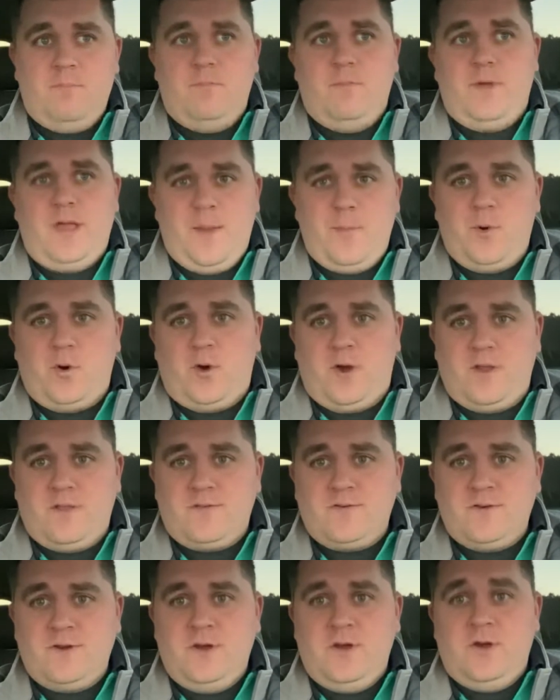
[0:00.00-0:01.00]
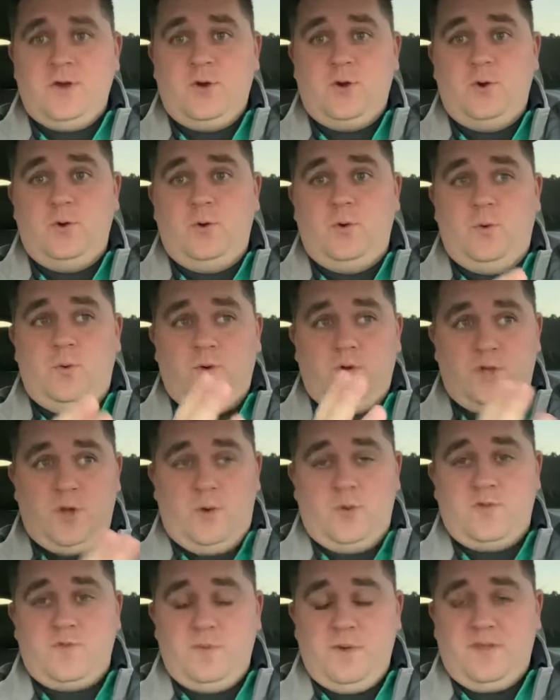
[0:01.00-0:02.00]
immigrants who
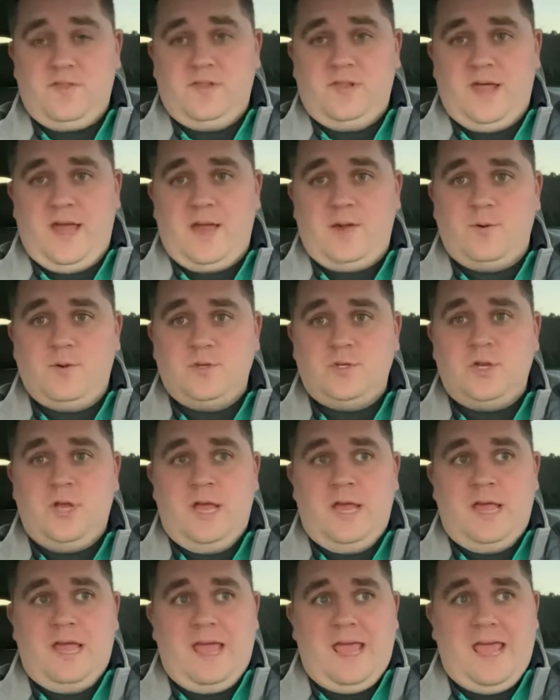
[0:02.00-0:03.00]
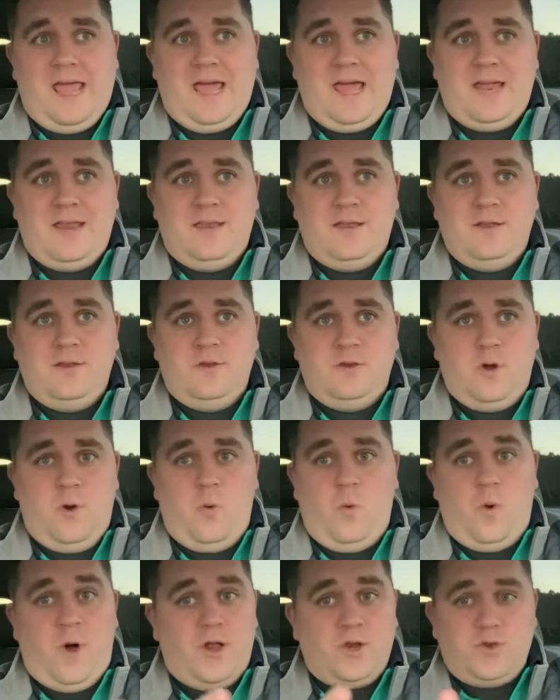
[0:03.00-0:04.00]
don't speak the language and
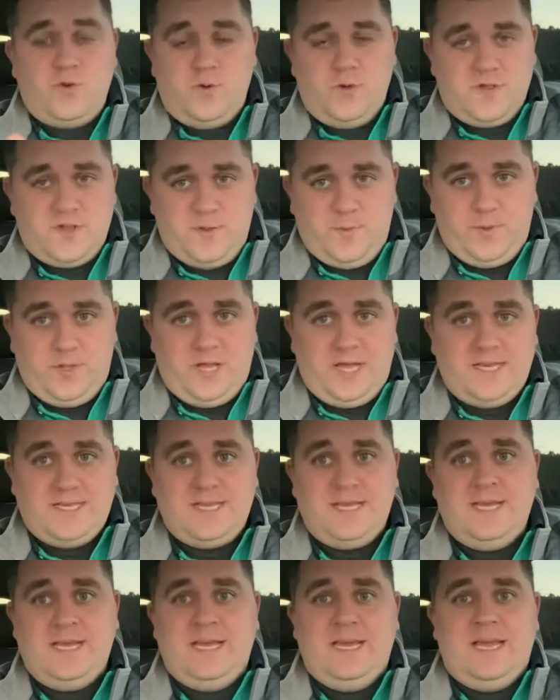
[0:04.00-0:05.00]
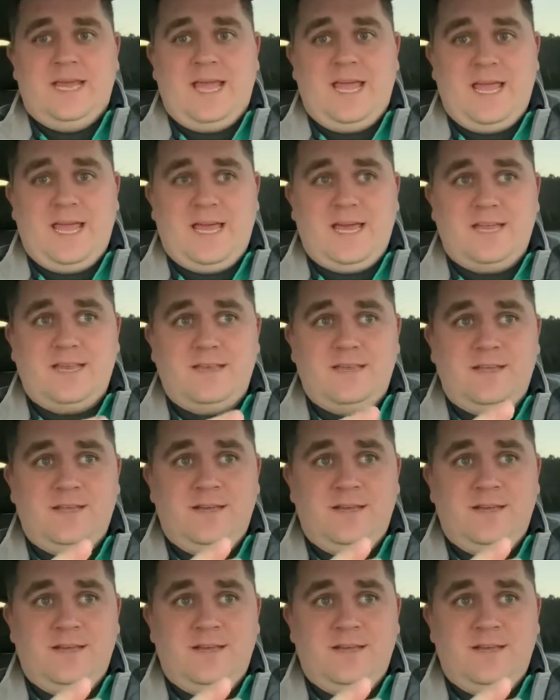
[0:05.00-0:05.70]
don't want to assimilate, and